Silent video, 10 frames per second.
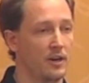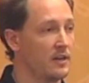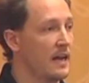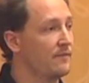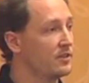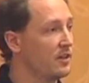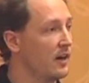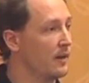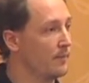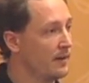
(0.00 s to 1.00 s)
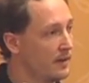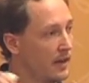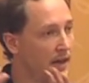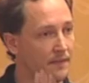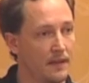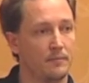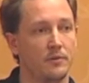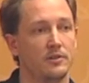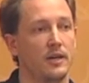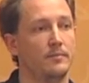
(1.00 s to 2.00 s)
I didn't have the time at that
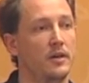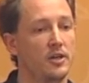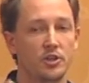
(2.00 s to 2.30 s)
point in time